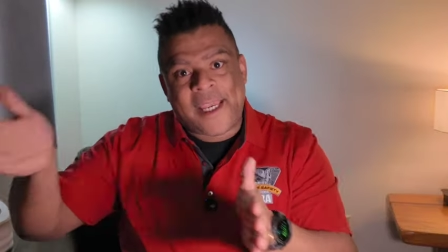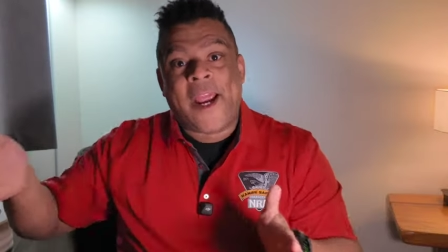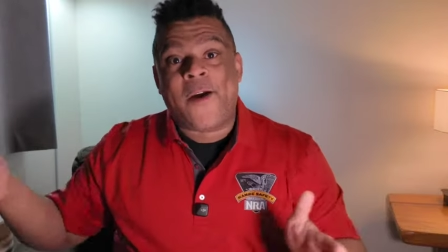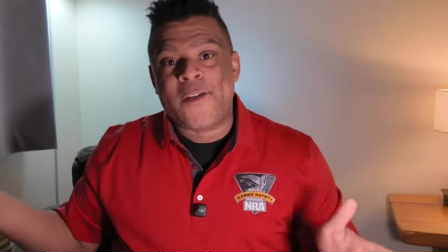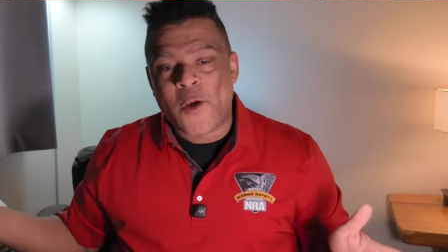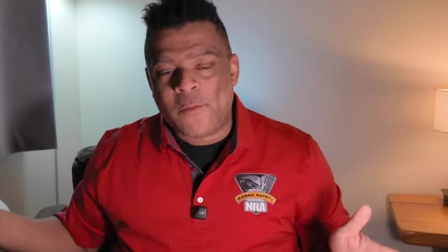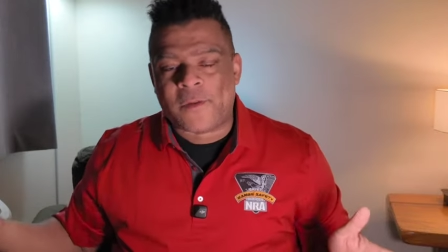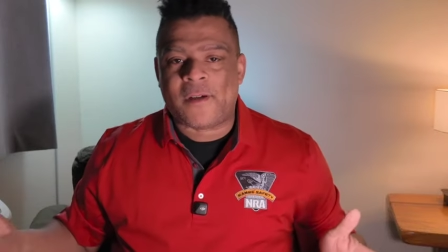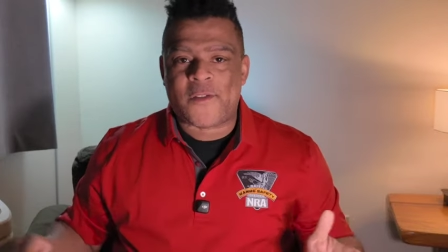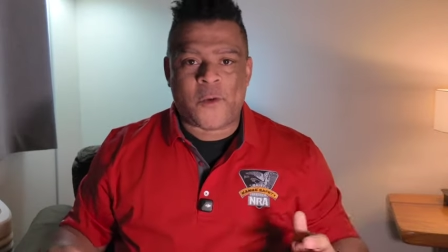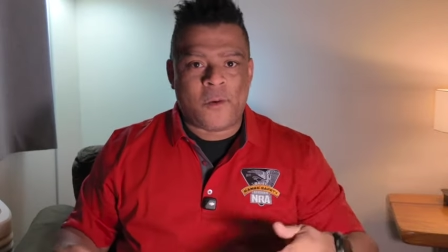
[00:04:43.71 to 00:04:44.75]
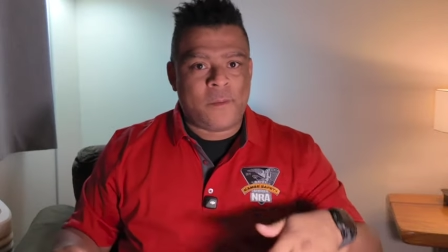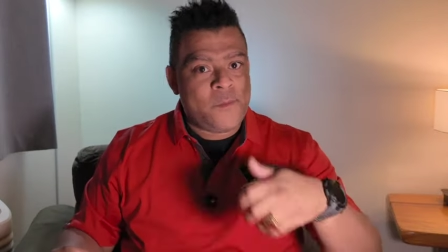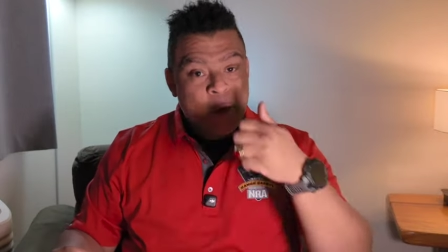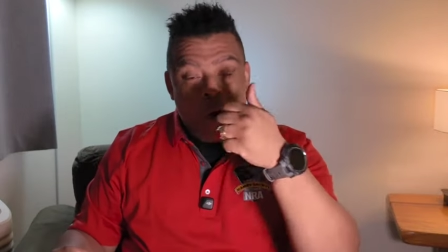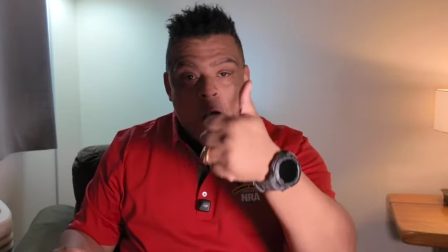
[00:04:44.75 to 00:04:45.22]
carries over. So
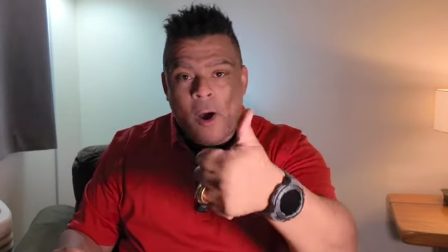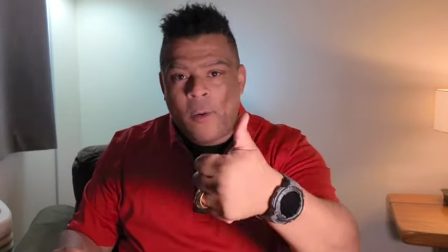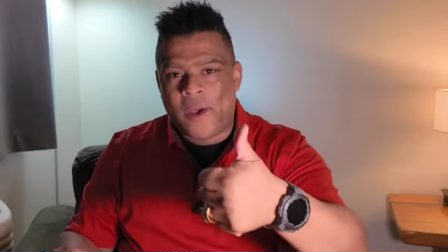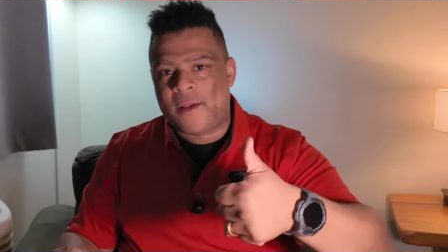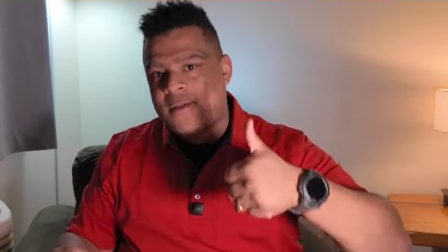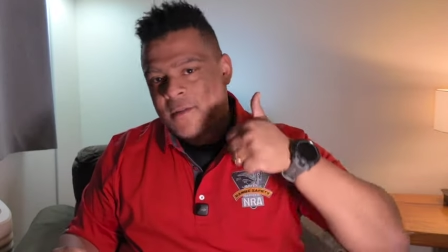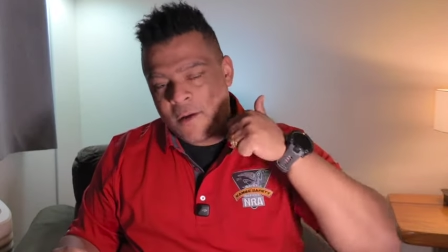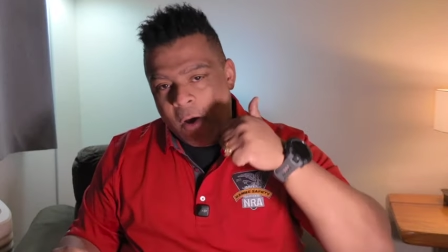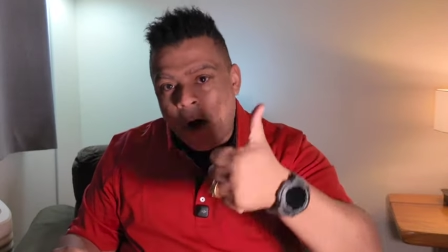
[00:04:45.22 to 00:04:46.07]
you always